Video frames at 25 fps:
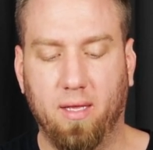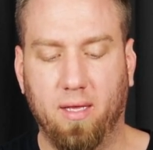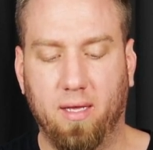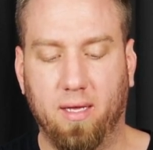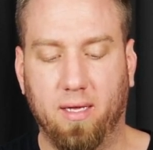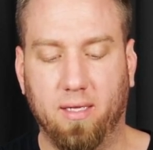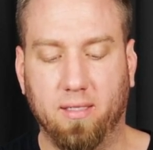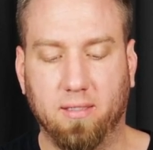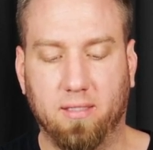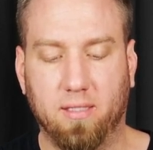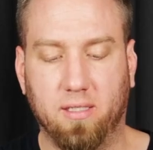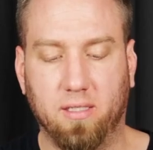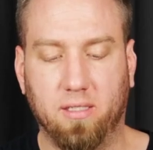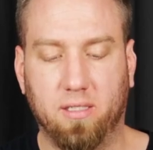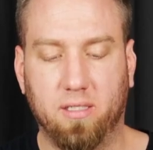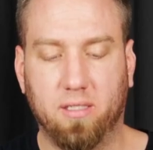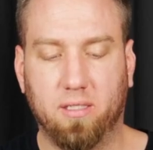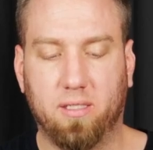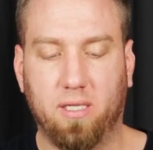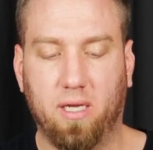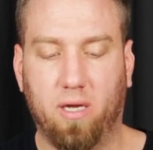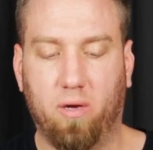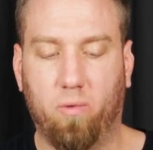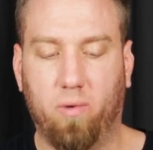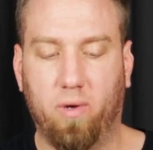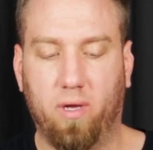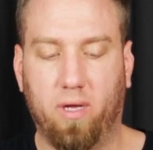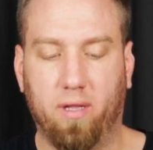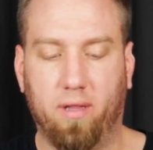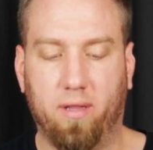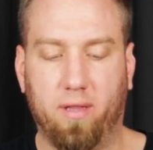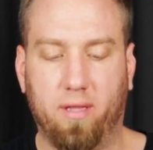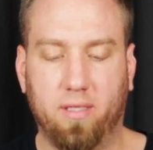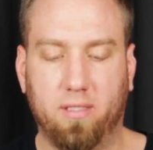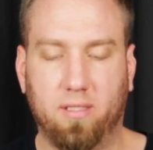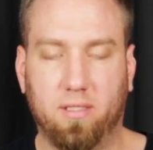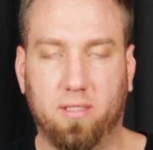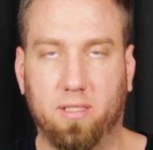and see just how well
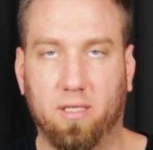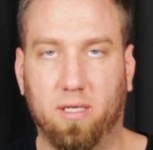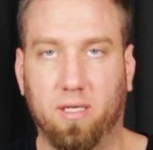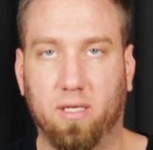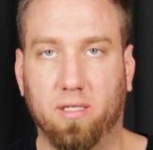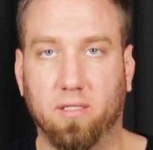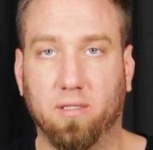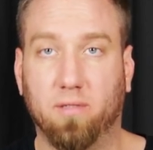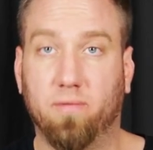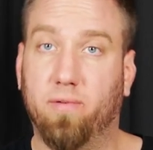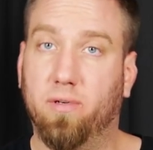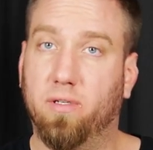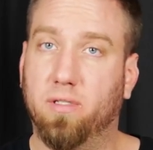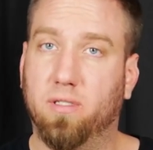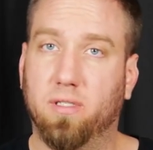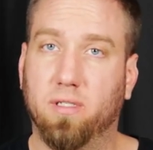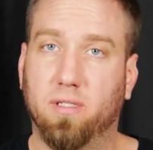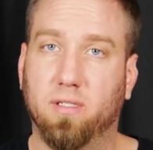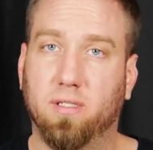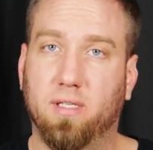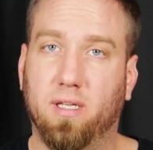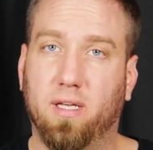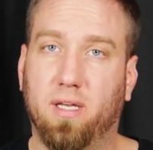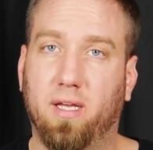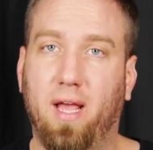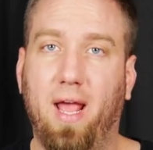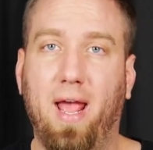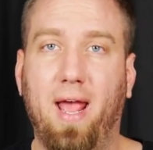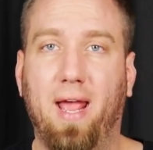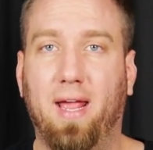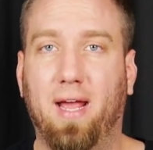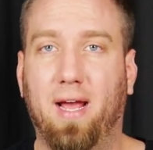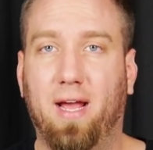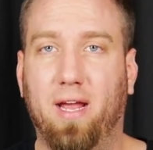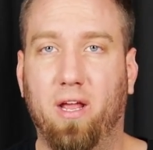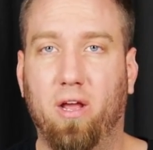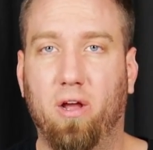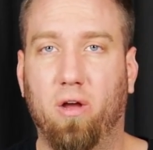this does versus the
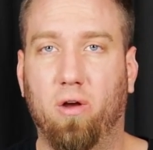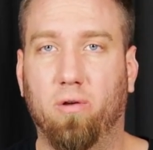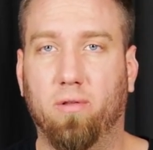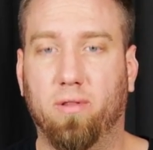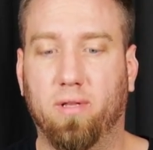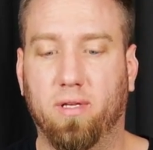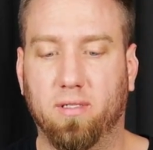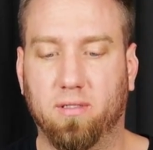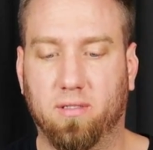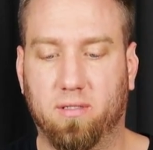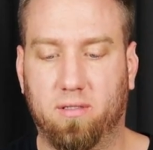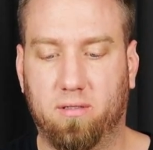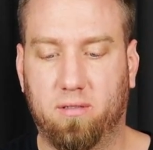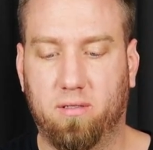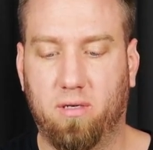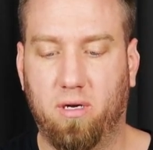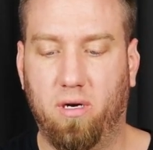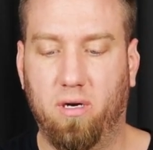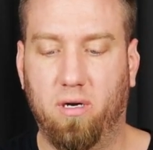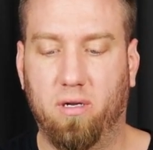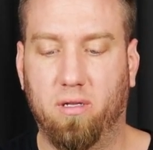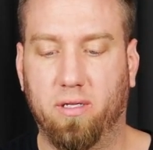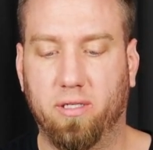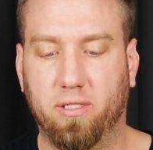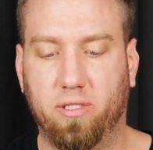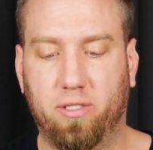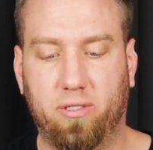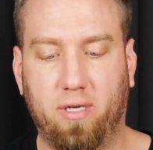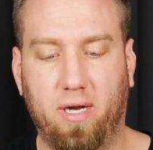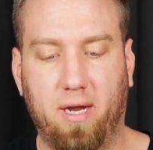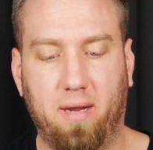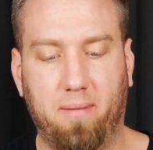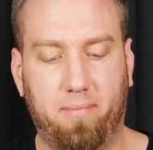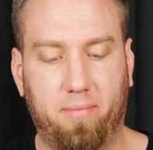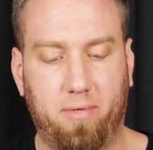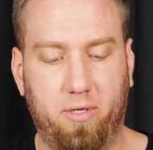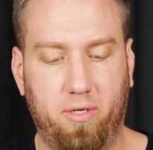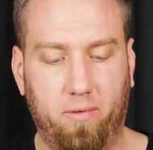AIO that's currently
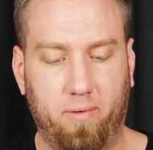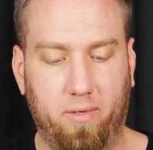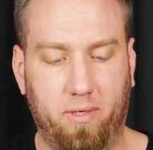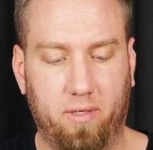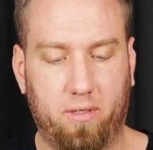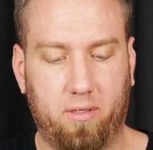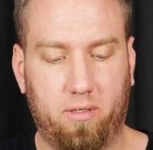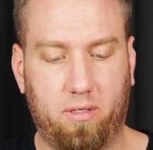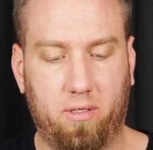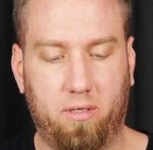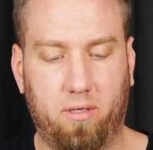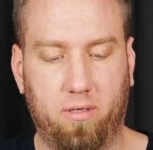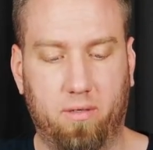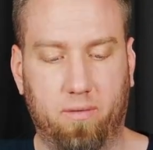strapped to it.